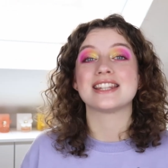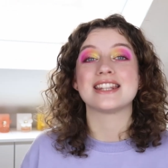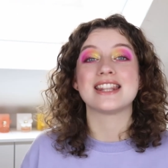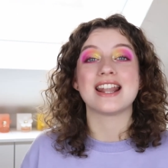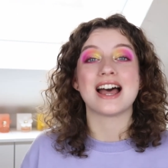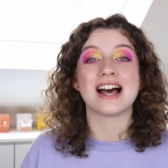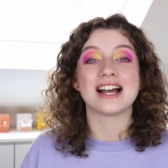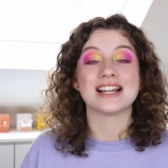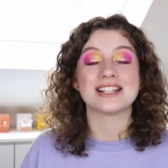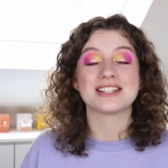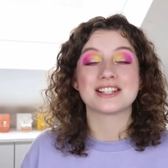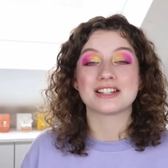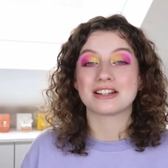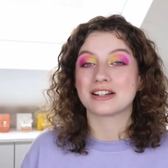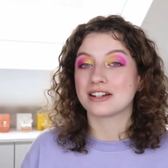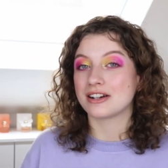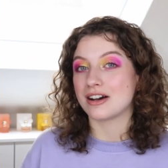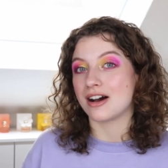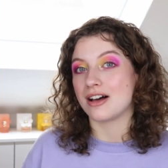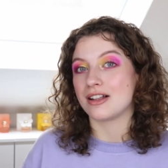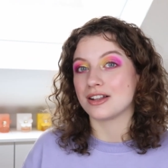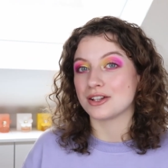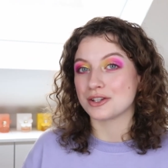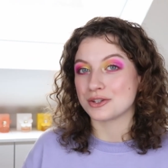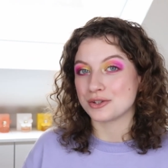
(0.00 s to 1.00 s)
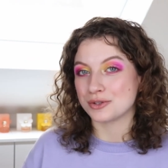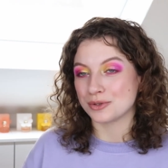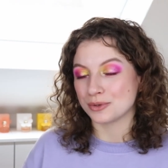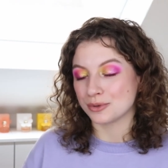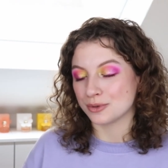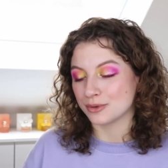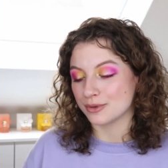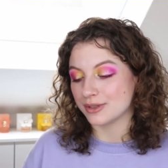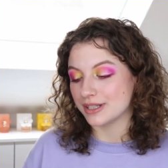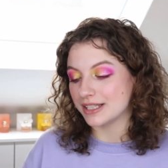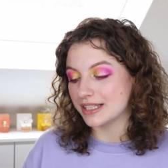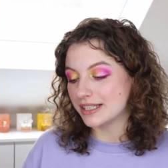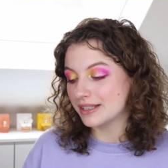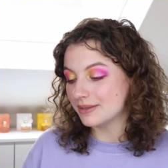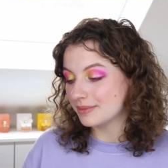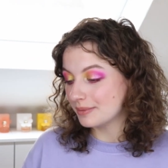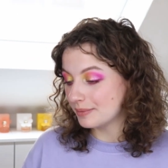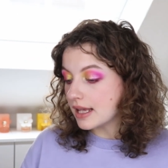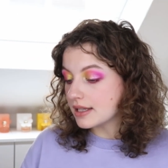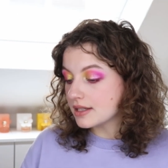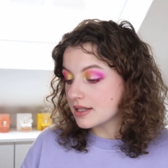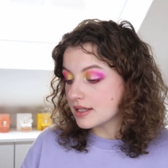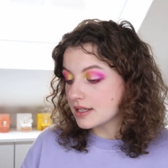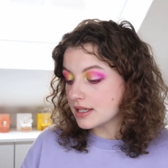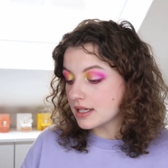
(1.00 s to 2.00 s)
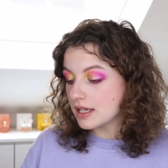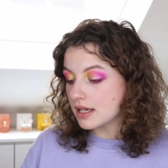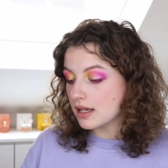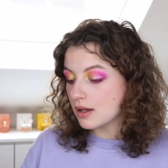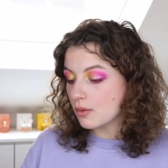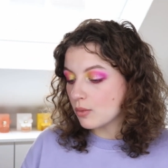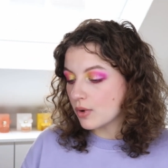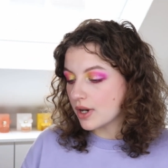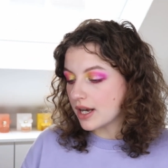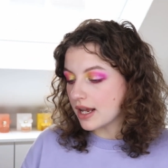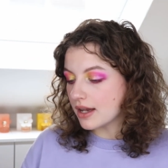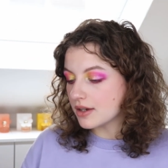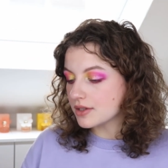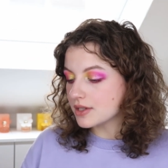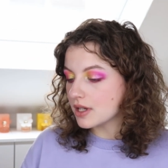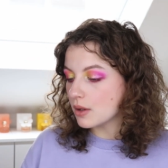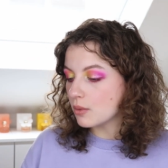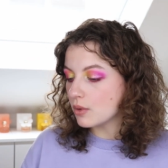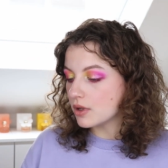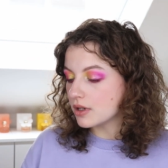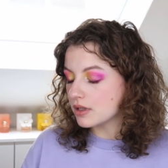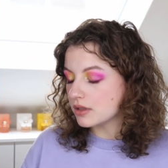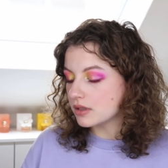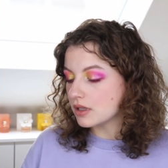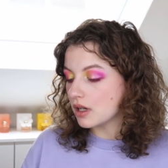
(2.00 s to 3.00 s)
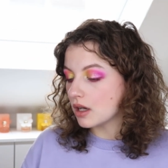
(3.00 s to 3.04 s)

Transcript: a nice color story. Let's see what else I wanna